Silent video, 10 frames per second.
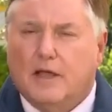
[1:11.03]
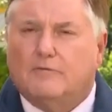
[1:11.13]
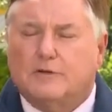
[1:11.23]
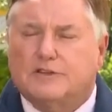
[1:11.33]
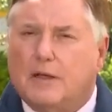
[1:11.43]

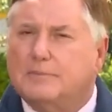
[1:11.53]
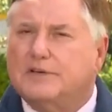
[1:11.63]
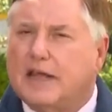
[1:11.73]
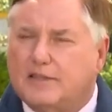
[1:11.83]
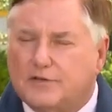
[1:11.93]
for some to
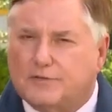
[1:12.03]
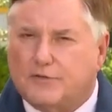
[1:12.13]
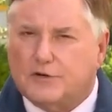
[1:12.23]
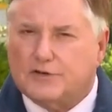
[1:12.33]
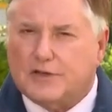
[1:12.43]
take those
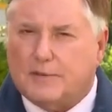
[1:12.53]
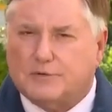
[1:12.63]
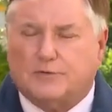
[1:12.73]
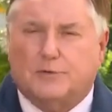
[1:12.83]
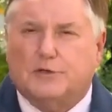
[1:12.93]
first
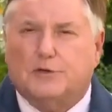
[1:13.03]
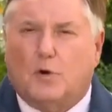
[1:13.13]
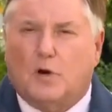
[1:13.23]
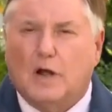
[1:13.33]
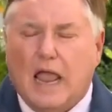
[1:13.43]
steps through the
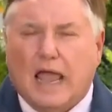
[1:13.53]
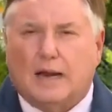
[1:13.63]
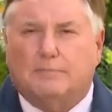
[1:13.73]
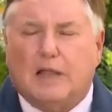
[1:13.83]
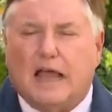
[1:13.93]
door and
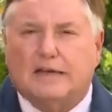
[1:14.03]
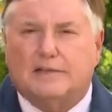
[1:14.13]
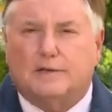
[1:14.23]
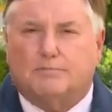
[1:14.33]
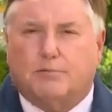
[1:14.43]
apply to
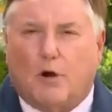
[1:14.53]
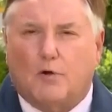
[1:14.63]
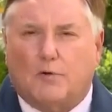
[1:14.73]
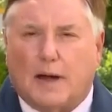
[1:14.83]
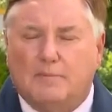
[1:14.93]
the
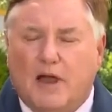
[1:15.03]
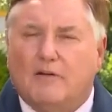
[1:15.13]
program.